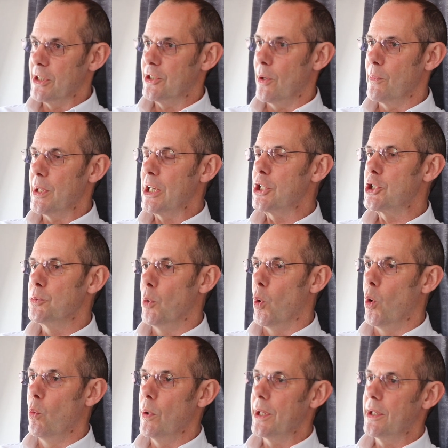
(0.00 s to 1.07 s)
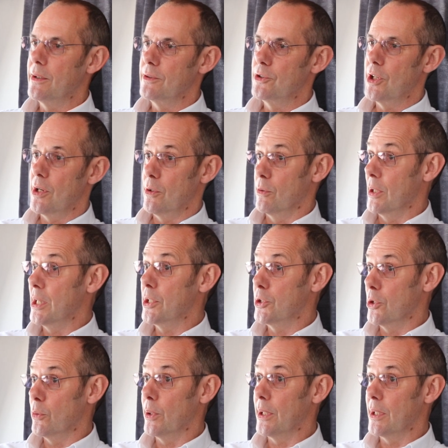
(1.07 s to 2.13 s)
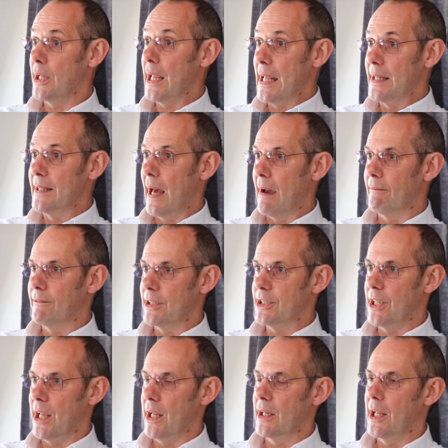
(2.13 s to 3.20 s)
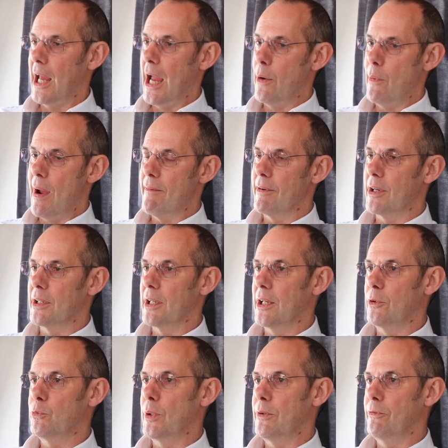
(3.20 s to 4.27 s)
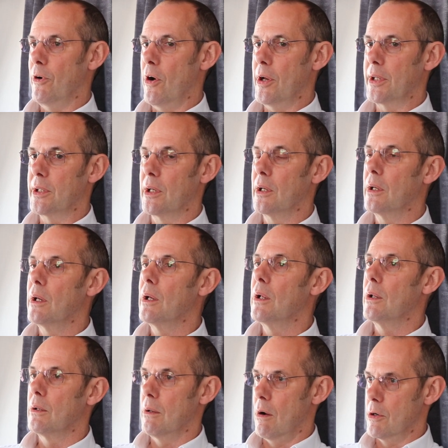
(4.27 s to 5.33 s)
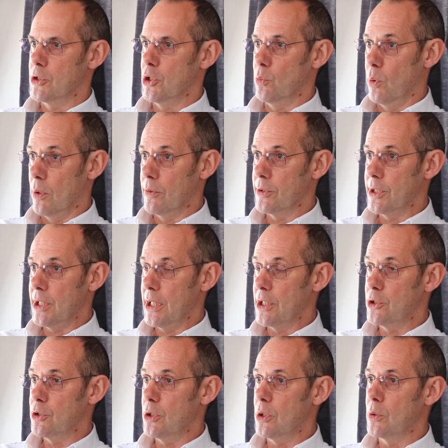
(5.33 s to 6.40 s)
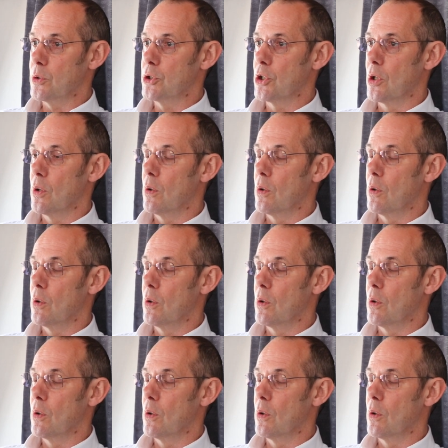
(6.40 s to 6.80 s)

it's something small, we can generally do it in that visit. However, if we find larger warranty issues